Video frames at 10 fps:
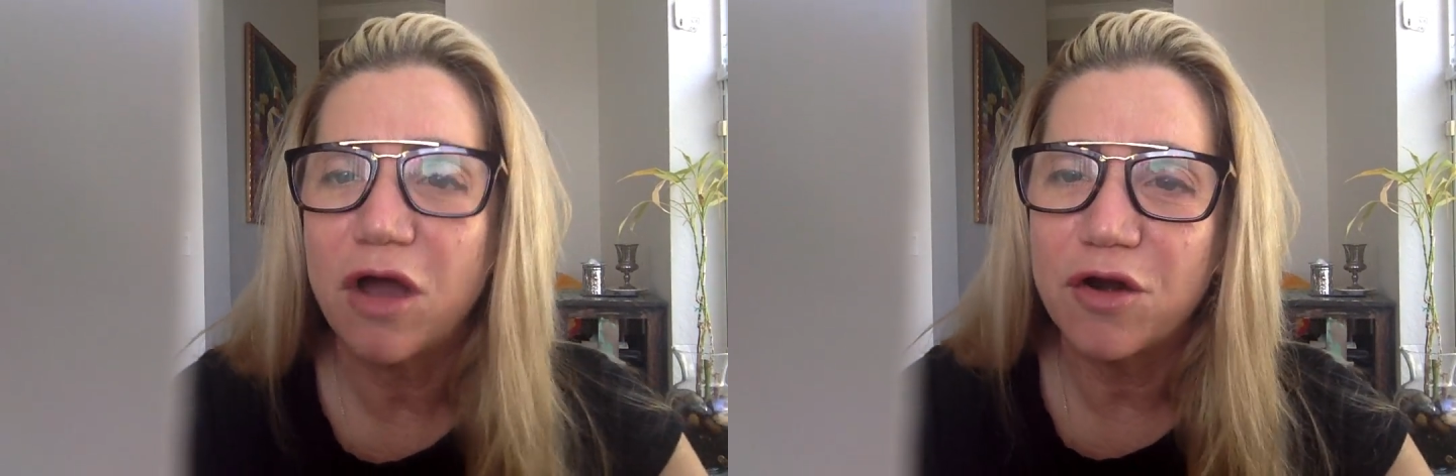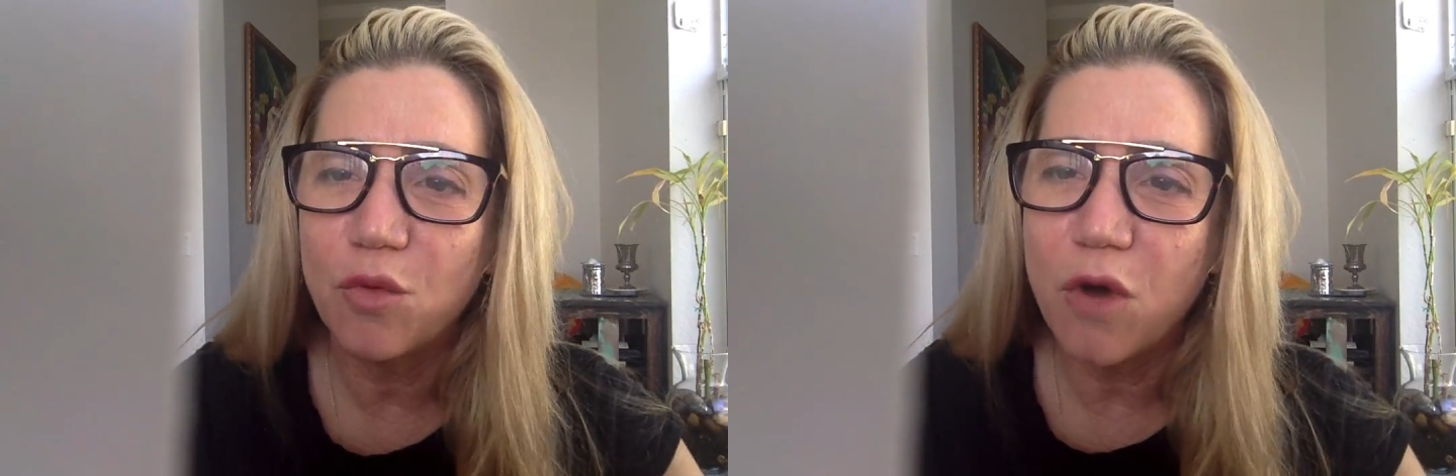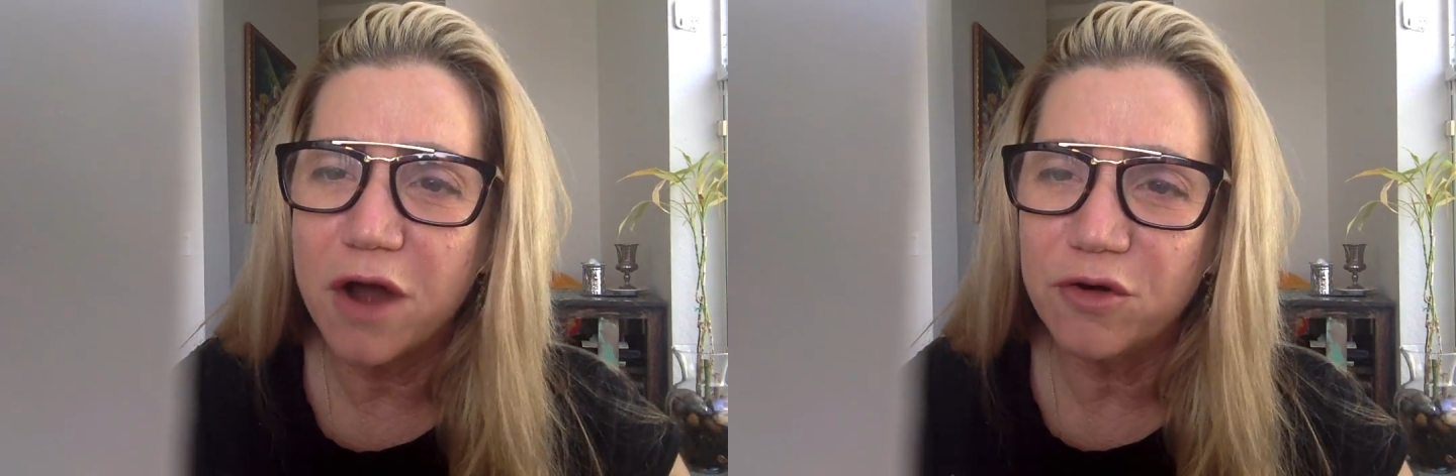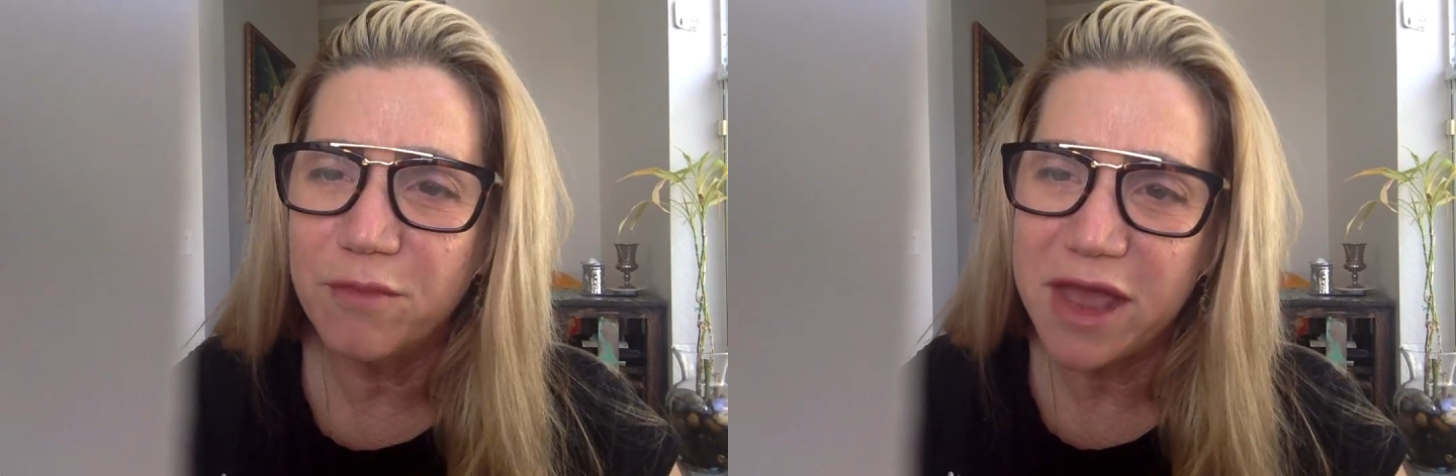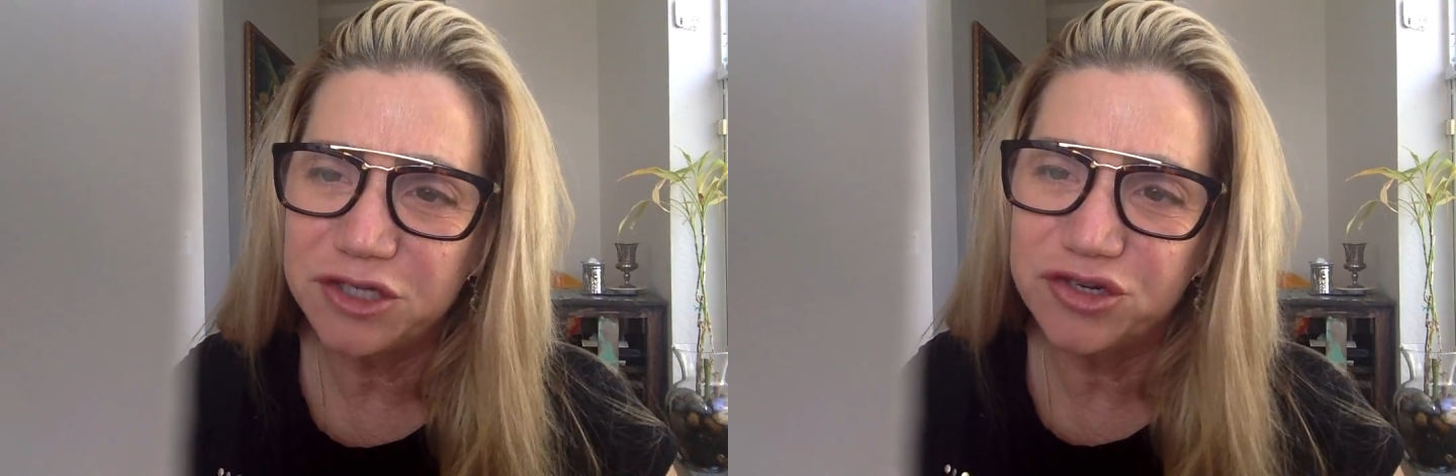Got our water,
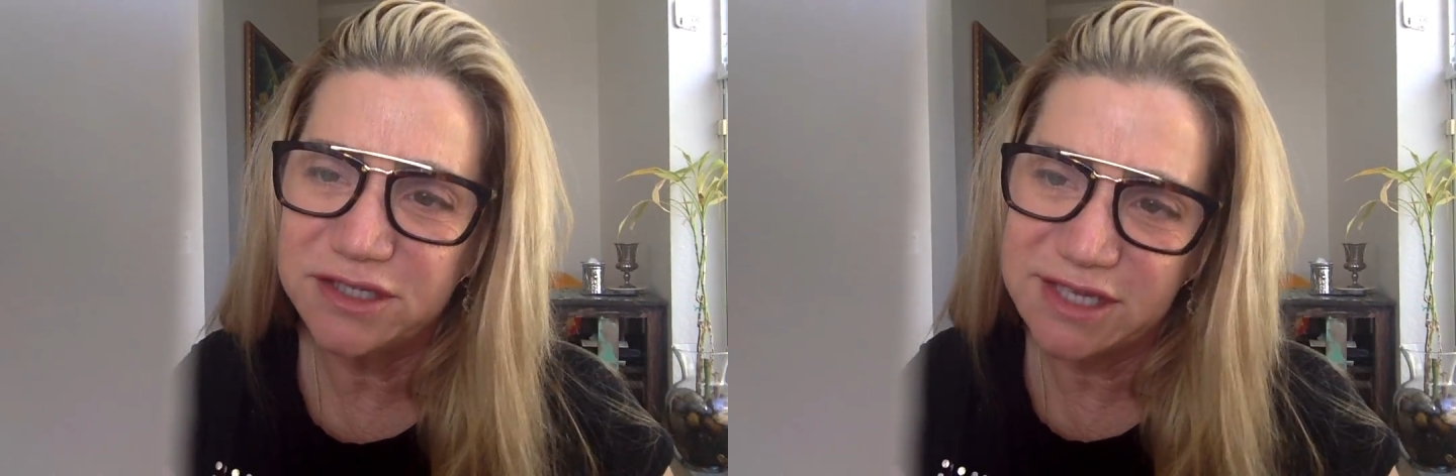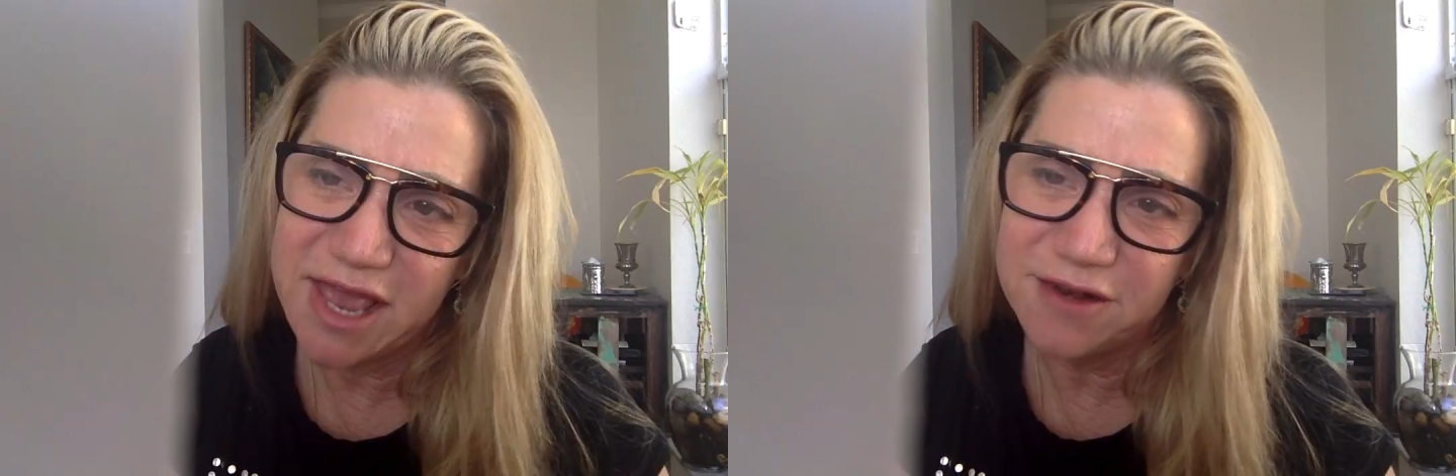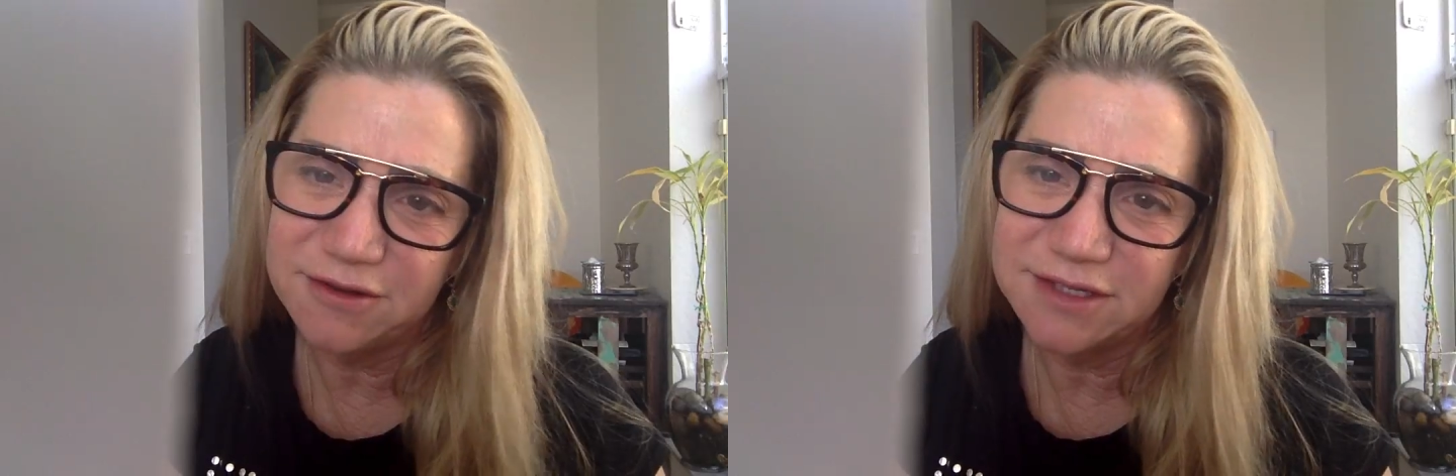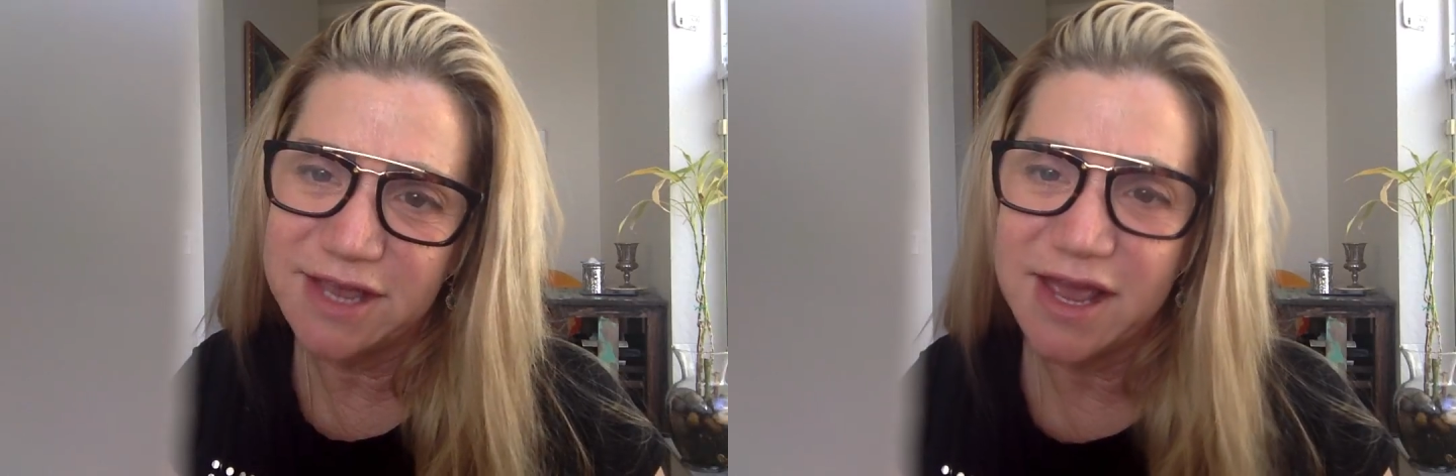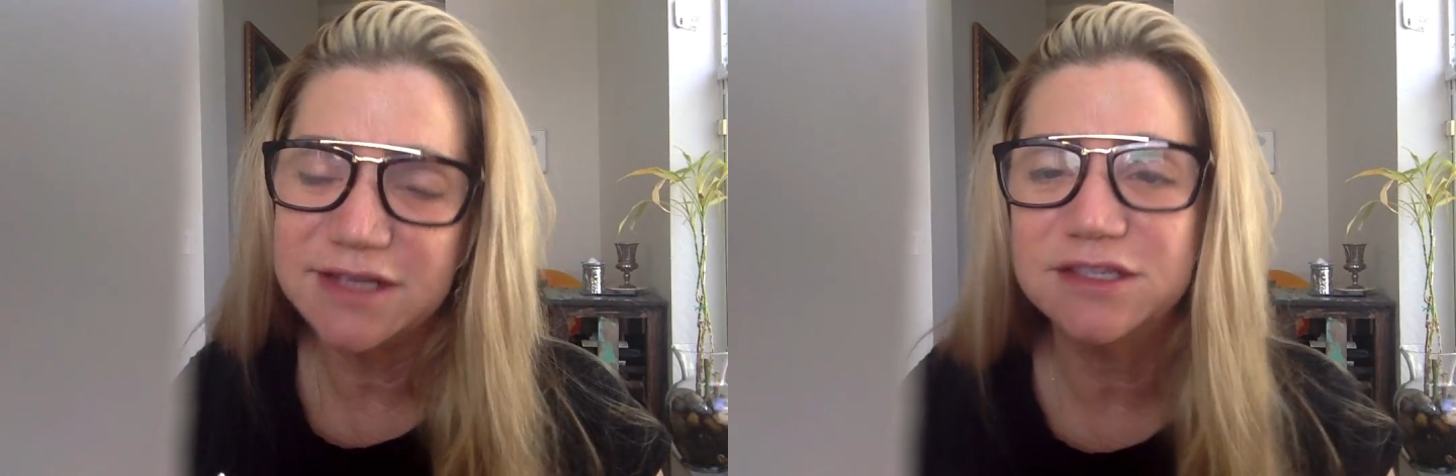matches, candles,
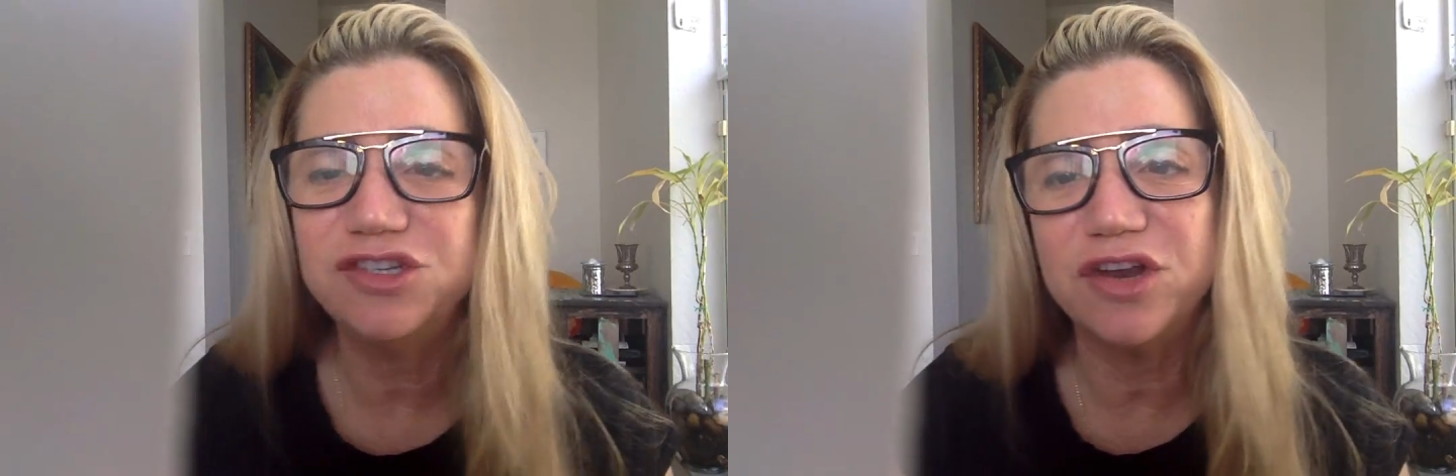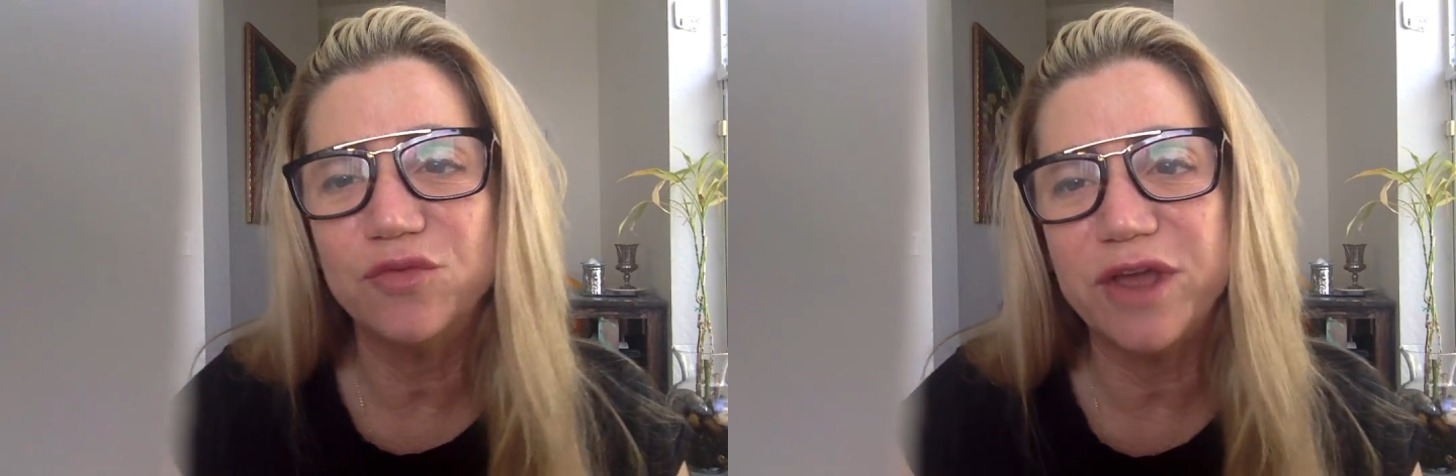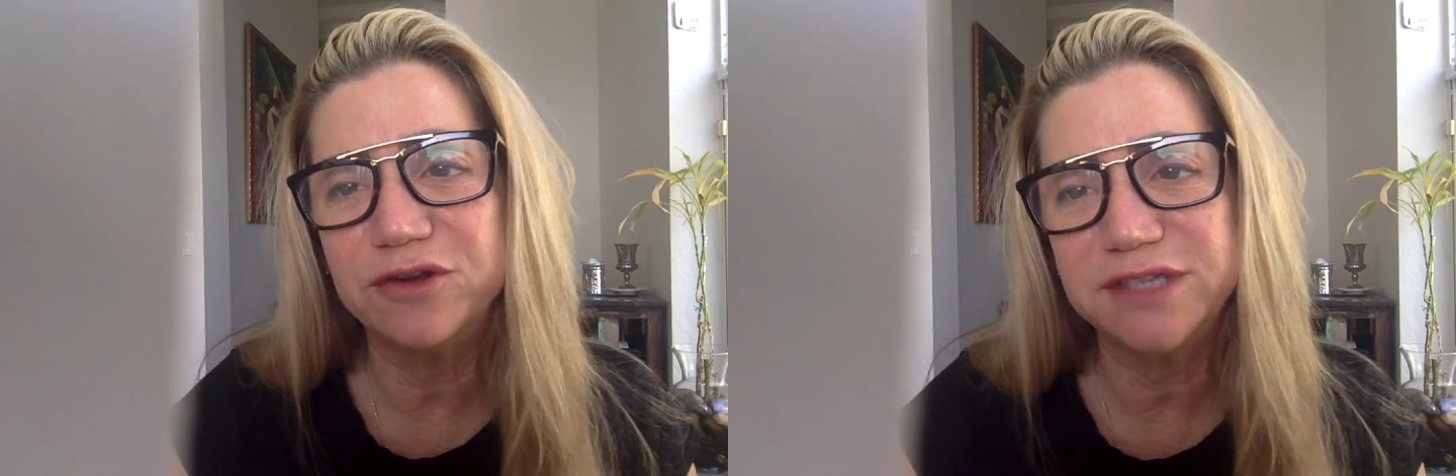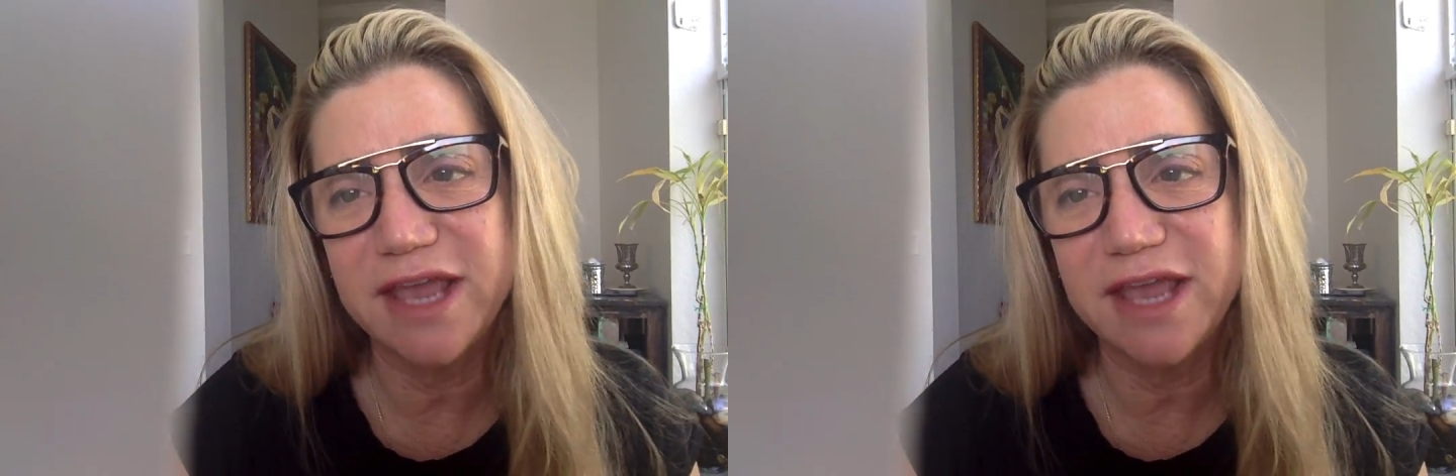gas, generators,